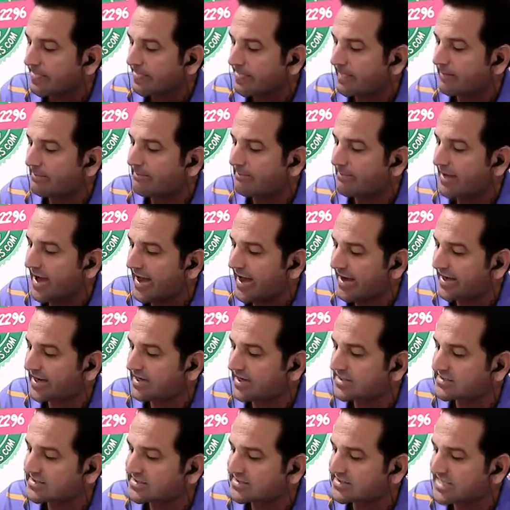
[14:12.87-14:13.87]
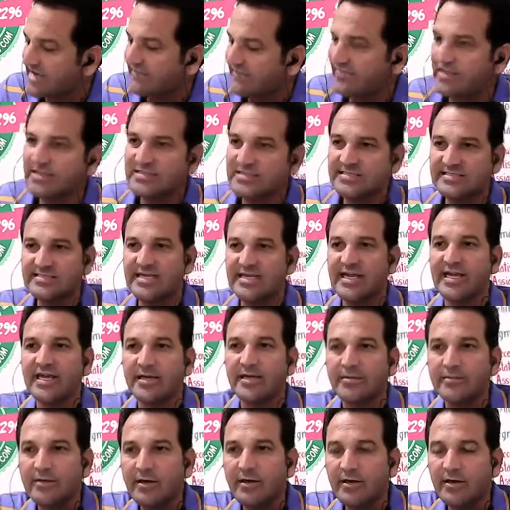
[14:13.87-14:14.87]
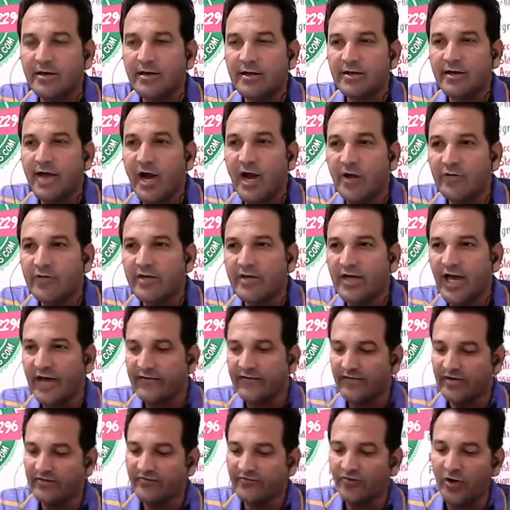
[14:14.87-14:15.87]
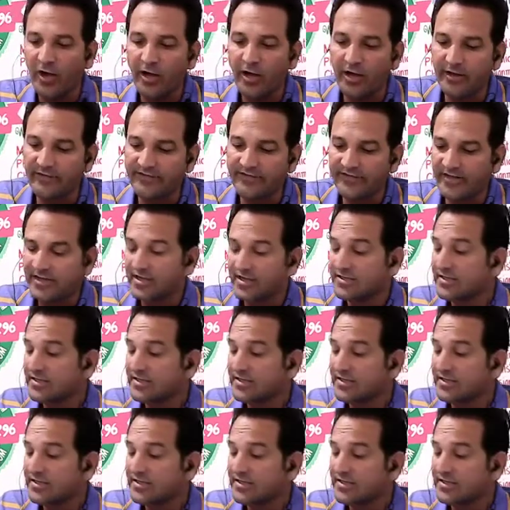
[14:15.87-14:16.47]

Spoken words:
minus 7c. Now we have involved